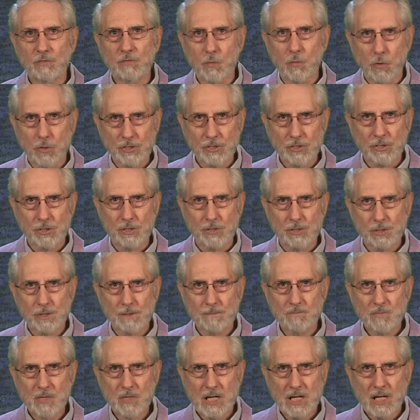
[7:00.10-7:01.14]
forces
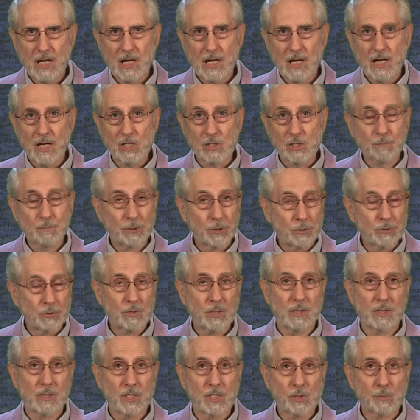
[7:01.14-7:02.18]
as
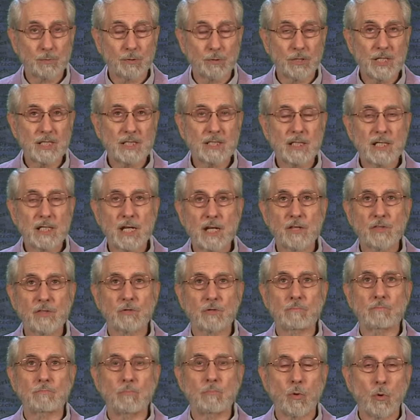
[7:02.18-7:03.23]
Putin is putting
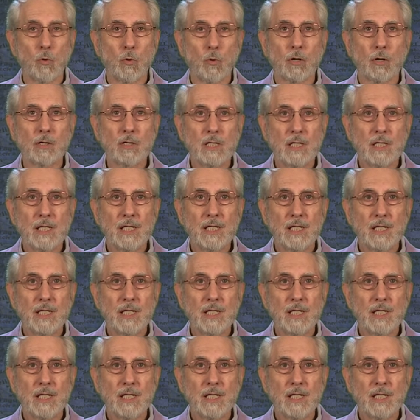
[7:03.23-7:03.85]
together more